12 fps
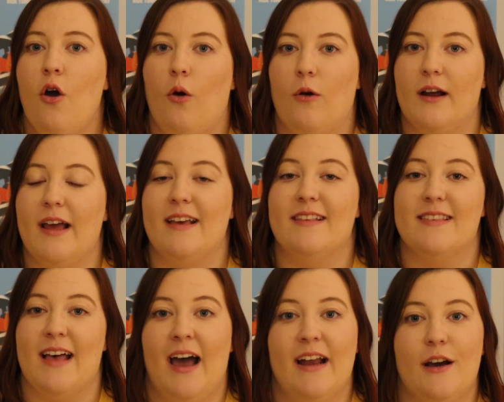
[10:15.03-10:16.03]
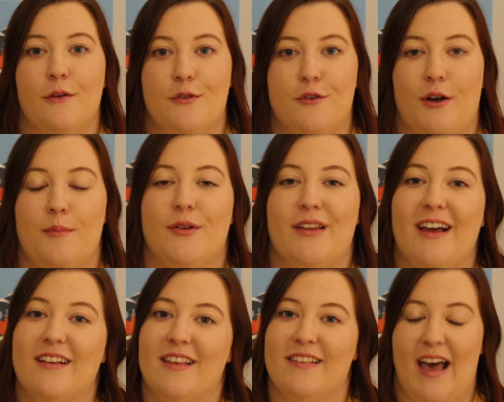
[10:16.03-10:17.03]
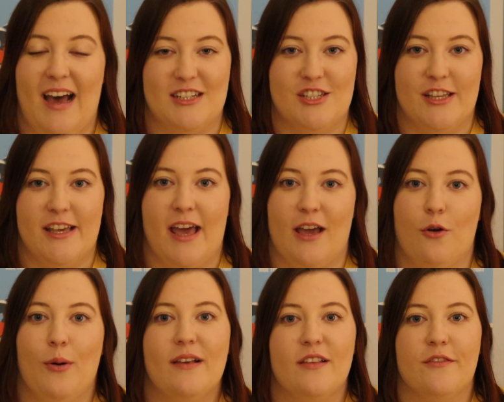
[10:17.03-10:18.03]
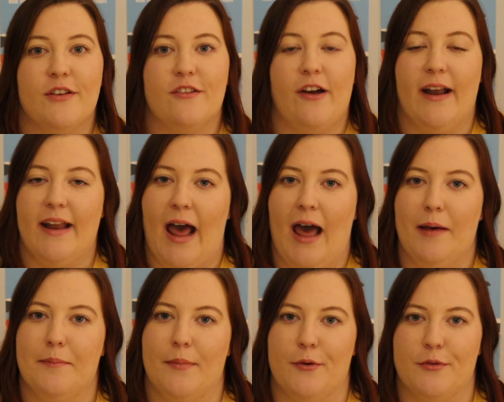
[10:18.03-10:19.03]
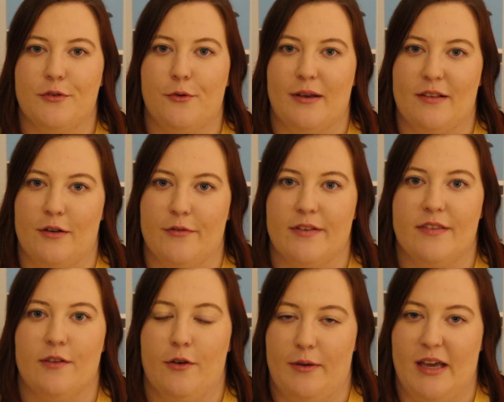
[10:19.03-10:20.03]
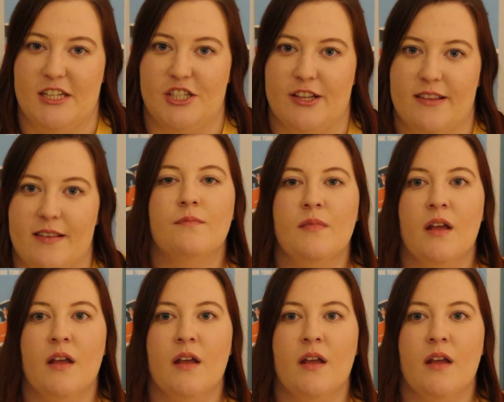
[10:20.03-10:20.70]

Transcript: or a side of scrambled eggs is actually a quick service credit at most quick service locations.